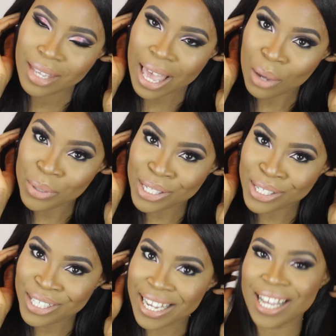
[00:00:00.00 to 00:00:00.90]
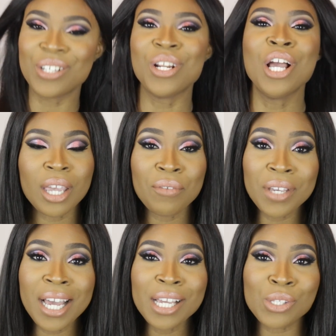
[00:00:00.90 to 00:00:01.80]
how it turned out. So if
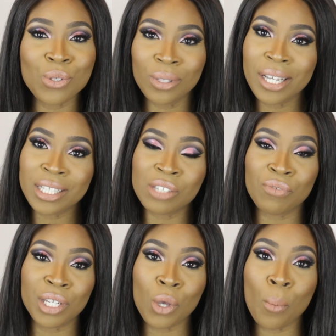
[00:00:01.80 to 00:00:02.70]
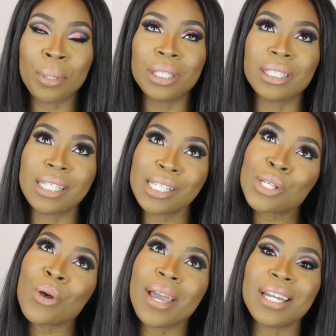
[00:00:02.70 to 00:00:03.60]
you guys do like this video,
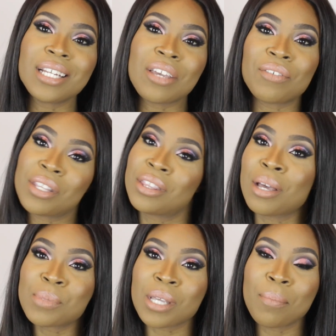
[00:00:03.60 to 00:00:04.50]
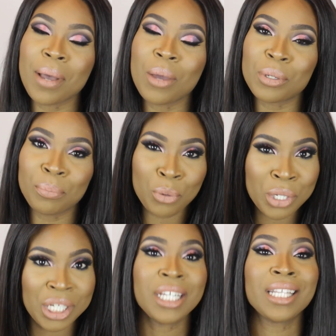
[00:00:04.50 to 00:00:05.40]
please go ahead and give it a thumbs up. I would
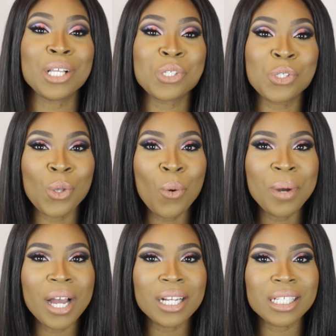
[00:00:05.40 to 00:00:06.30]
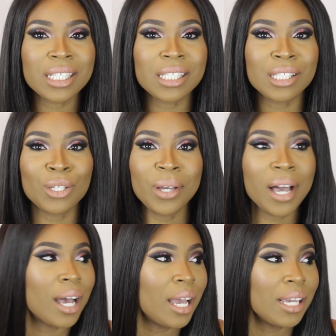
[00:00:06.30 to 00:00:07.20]
appreciate that so much, because you
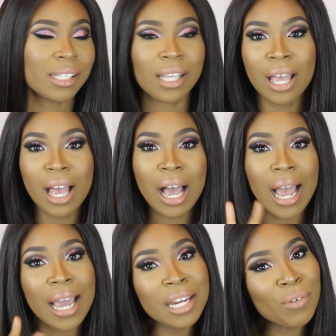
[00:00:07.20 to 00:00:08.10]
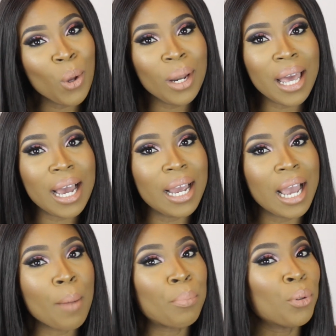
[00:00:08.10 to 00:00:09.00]
guys, I ain't even gonna
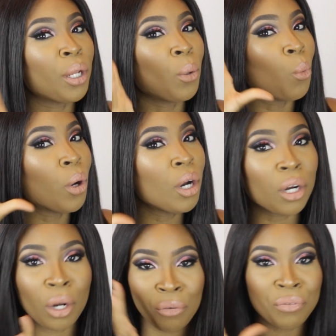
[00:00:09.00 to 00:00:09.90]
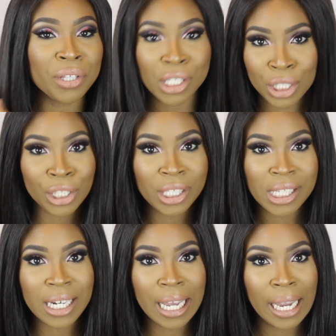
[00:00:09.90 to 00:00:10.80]
lie, I put in work for this
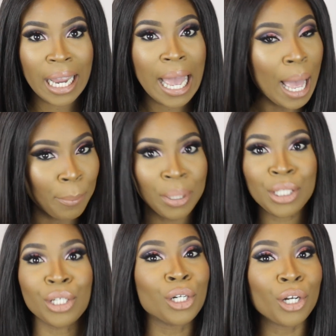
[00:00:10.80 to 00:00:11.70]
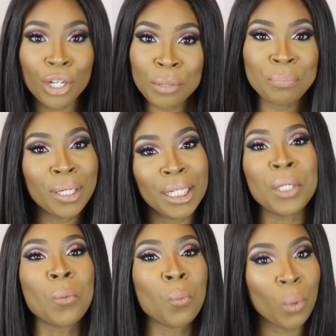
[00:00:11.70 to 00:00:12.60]
look today. Your girl put
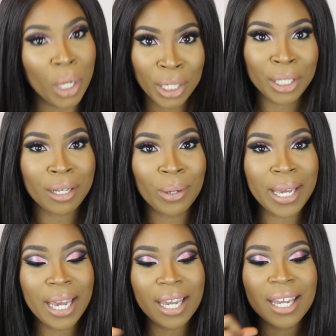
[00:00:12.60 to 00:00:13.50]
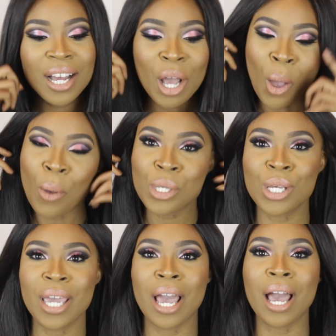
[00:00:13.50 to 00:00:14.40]
in work, okay?
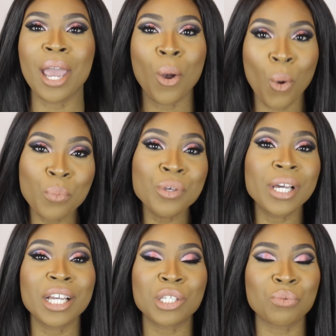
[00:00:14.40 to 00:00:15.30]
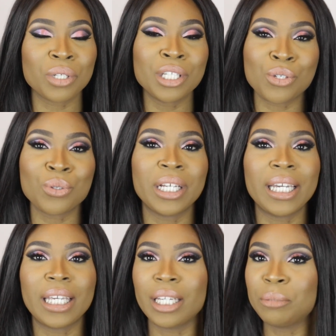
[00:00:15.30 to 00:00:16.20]
So yeah, I hope you guys really do
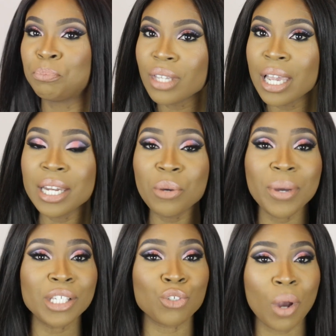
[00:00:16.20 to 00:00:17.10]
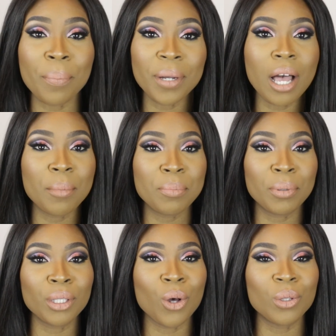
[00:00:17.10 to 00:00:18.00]
like it. Anyways, drop a comment
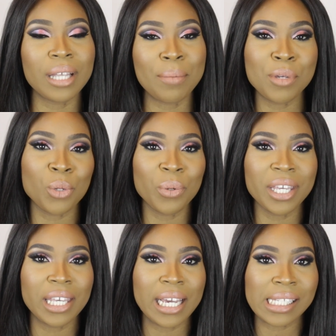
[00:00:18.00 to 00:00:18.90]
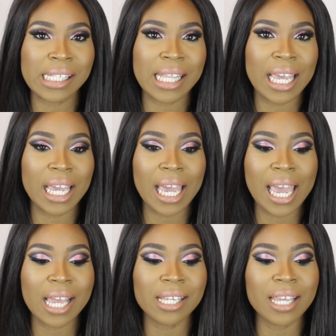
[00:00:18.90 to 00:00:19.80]
below, let me know what you guys think,
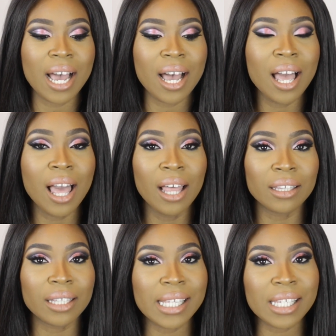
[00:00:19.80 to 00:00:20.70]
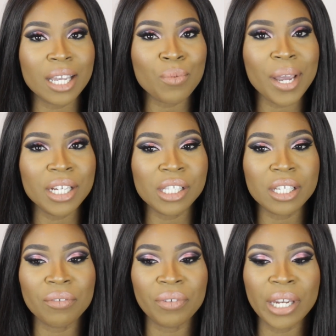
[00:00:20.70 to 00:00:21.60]
and yeah, let's get right into the